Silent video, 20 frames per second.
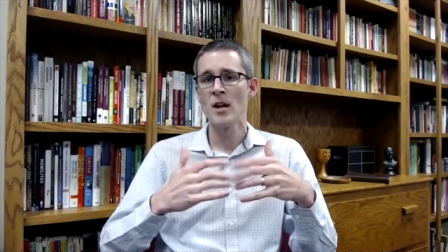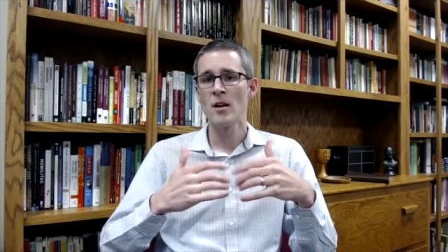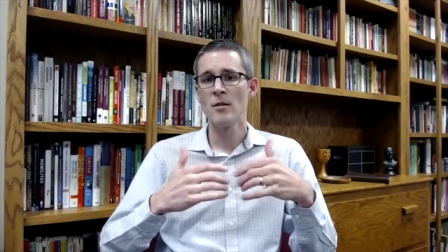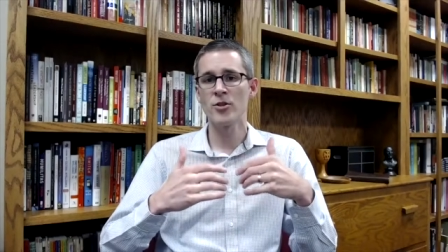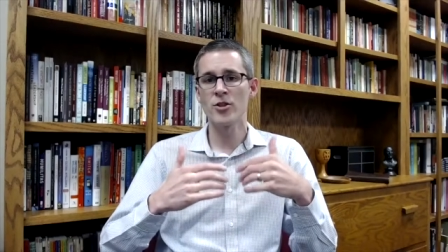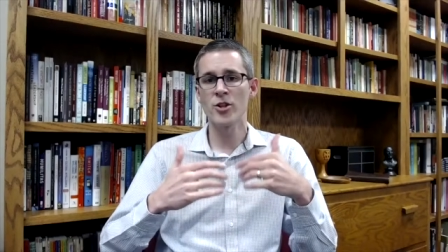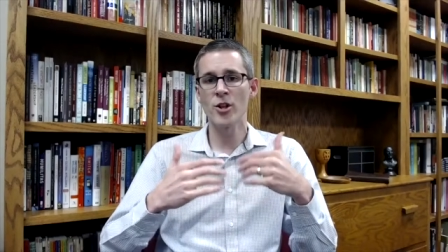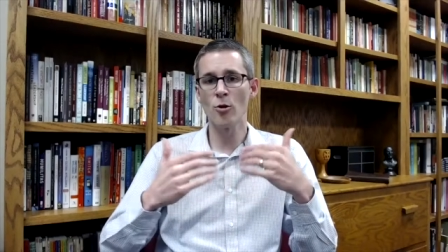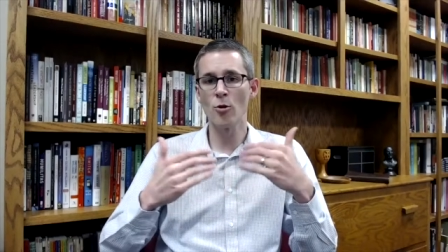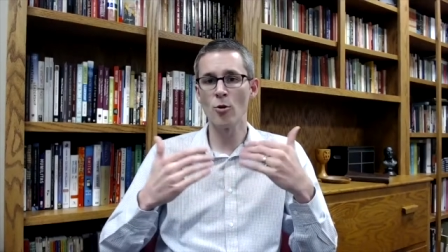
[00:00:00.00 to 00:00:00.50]

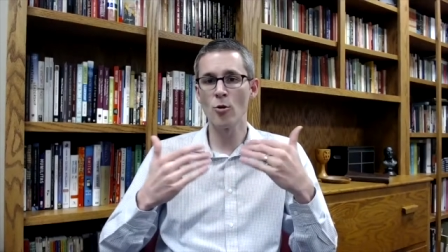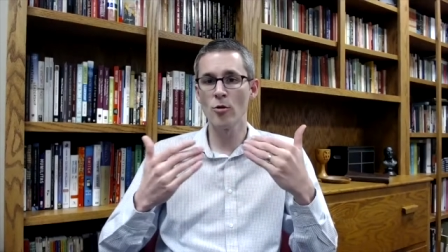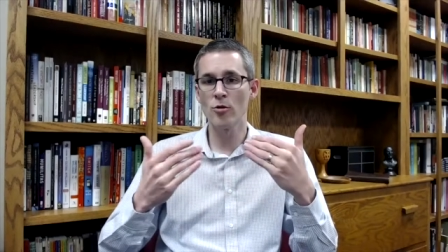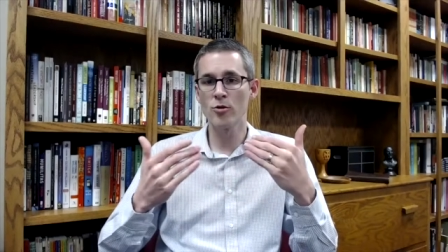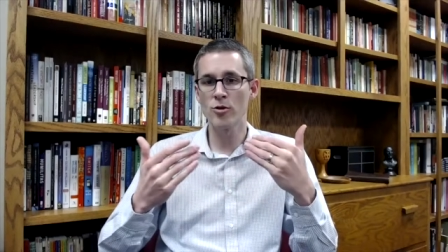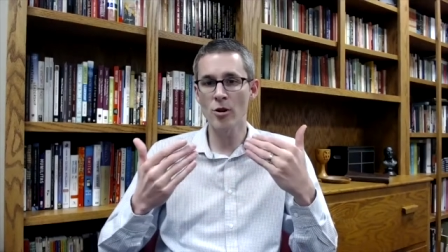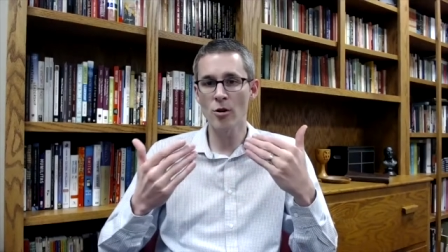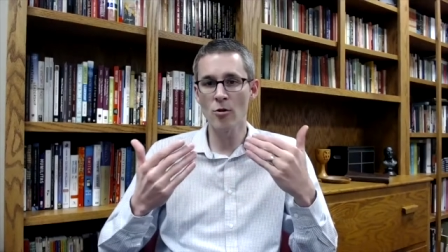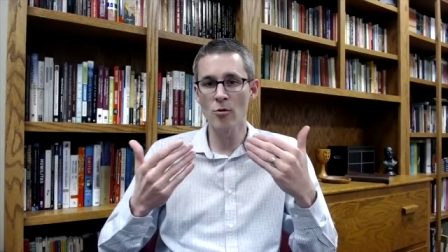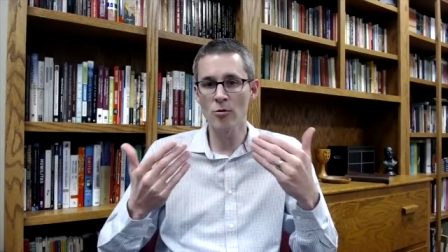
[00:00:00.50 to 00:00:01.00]
show
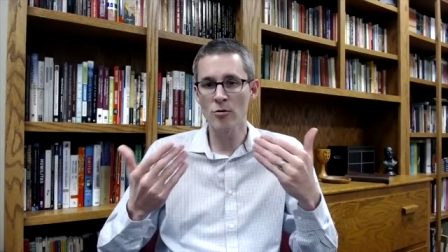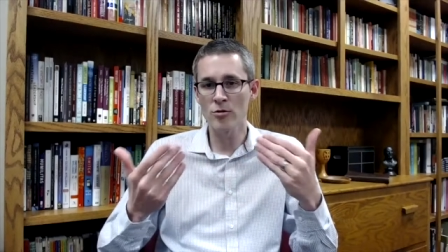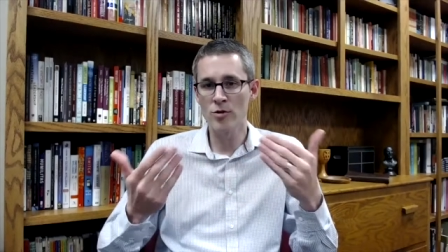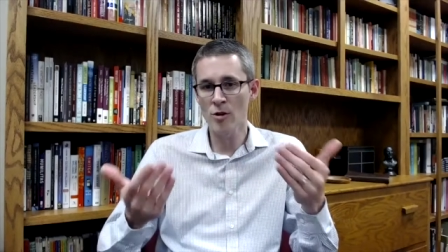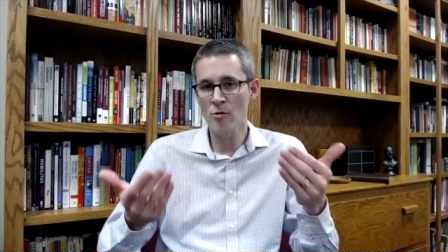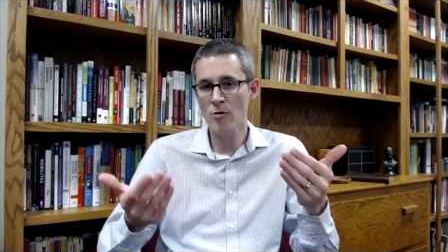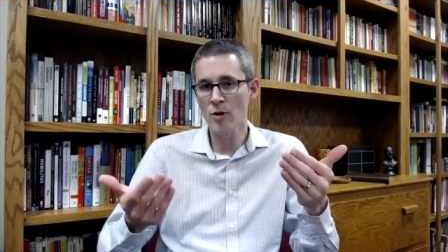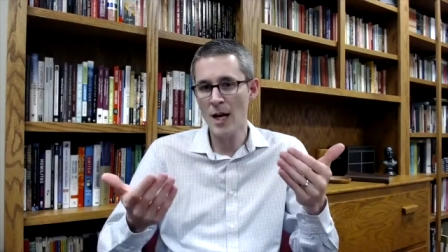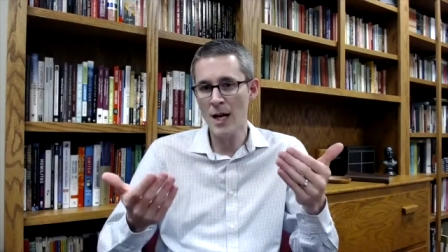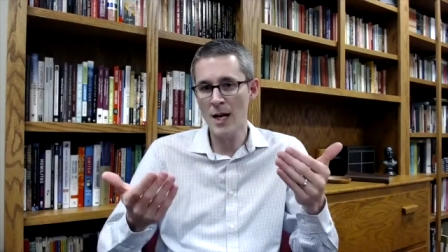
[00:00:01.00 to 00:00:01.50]
show show
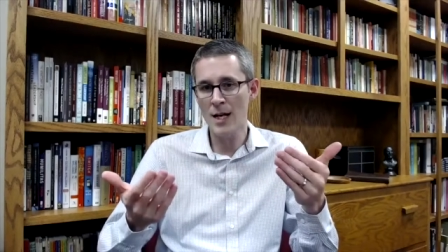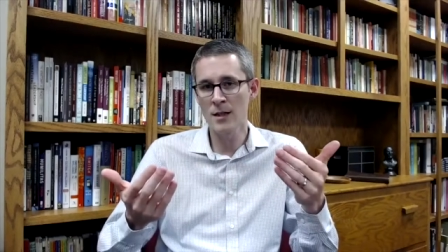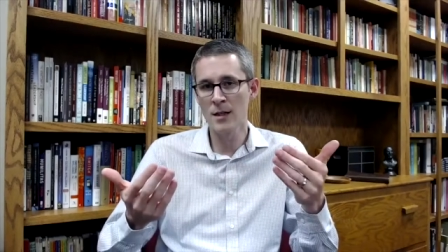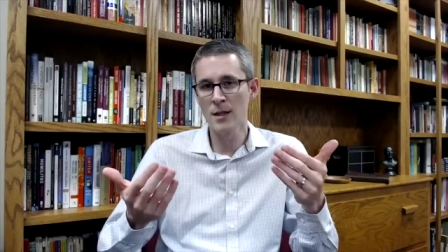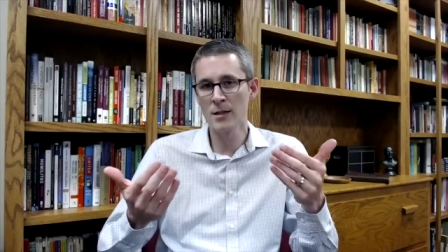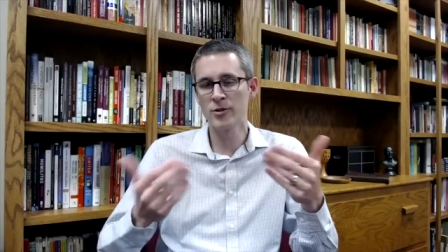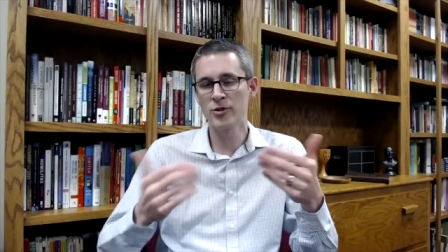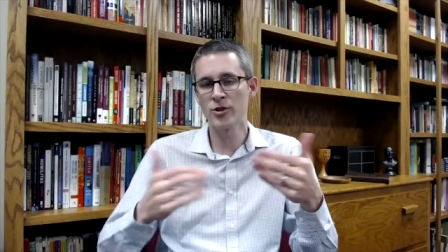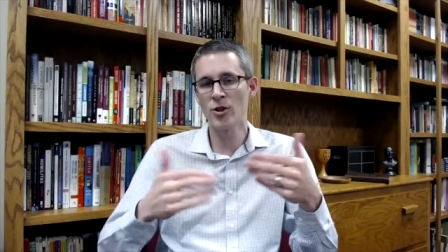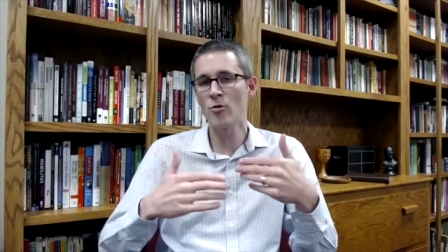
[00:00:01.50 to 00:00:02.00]

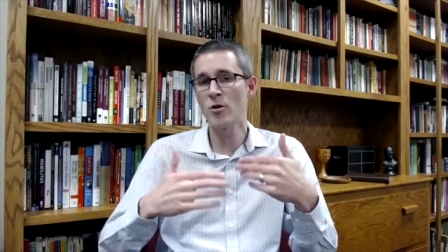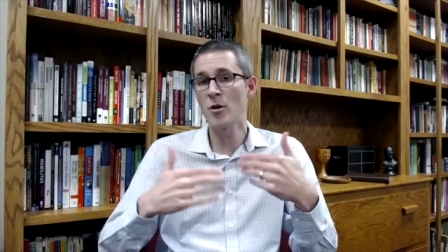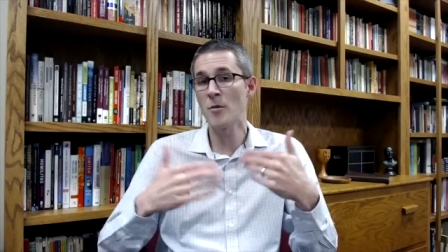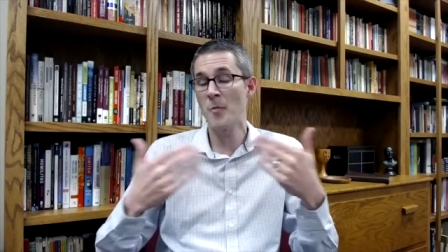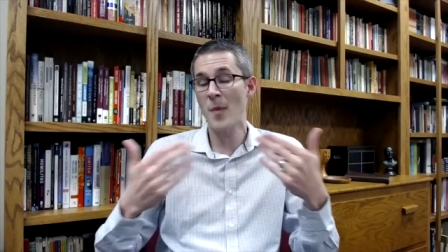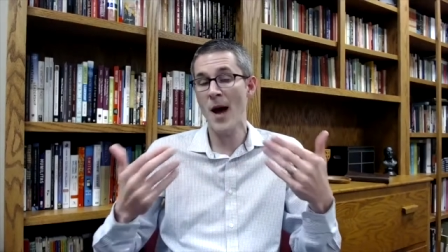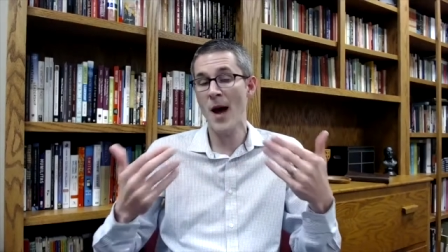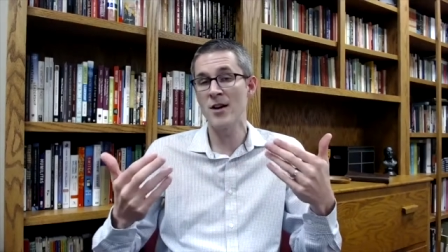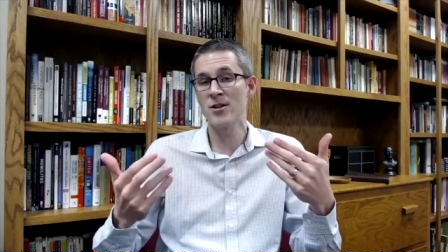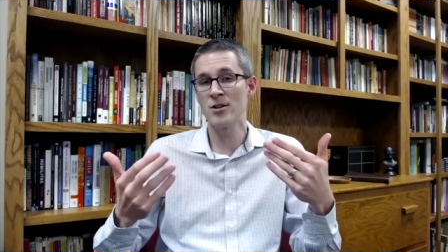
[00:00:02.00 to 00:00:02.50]
kindness, show
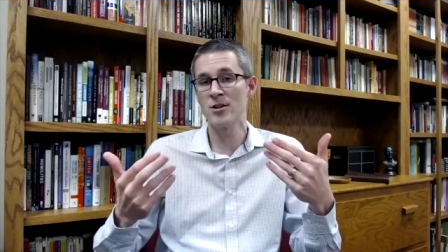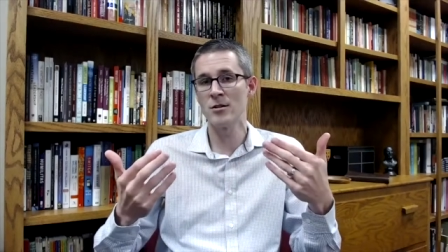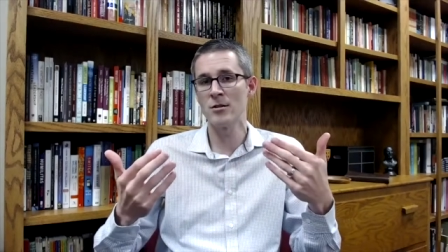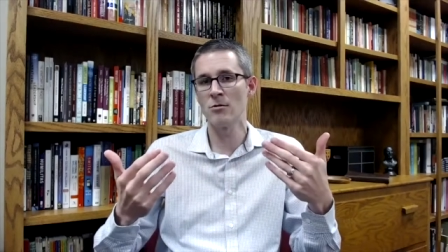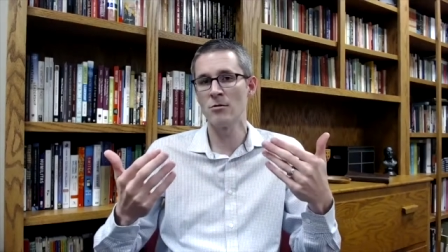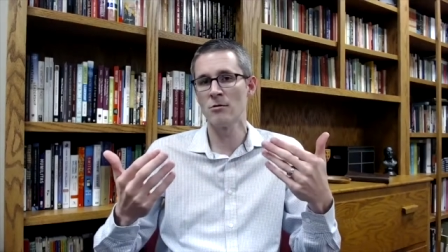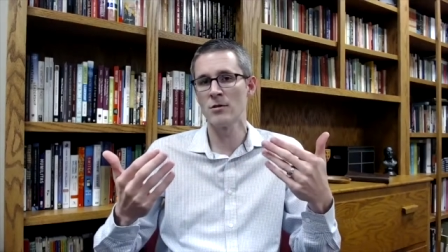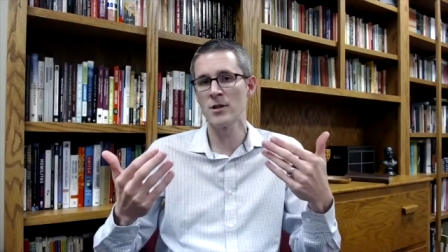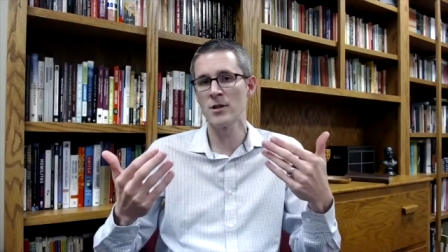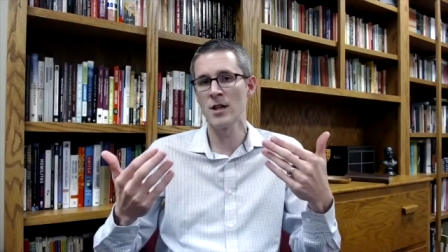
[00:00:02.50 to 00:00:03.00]
compassion
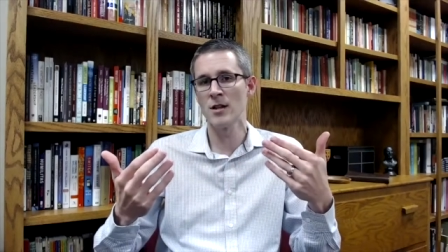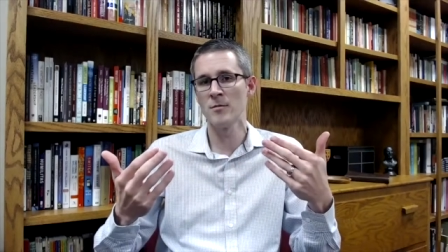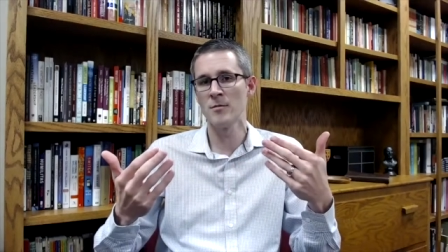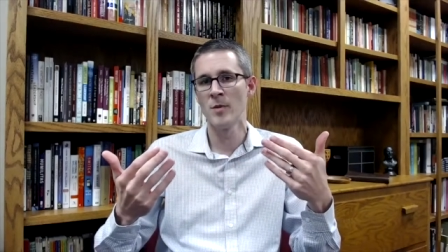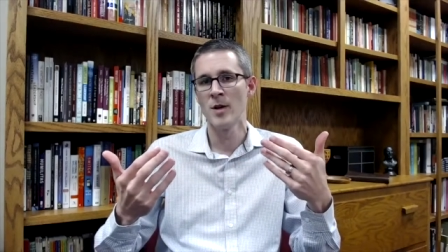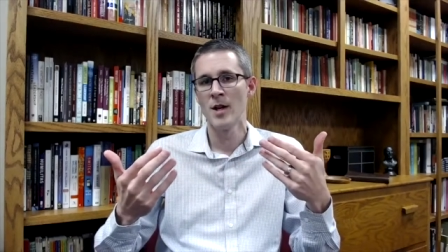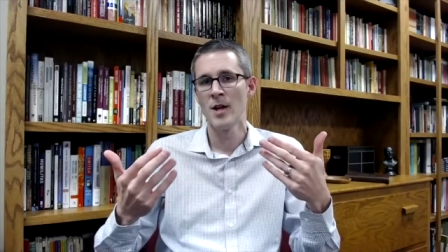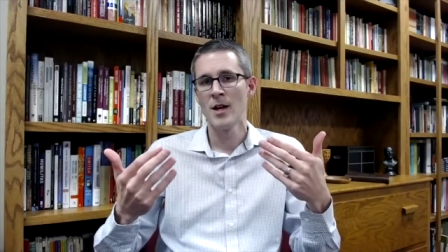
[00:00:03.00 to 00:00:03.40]
toward them.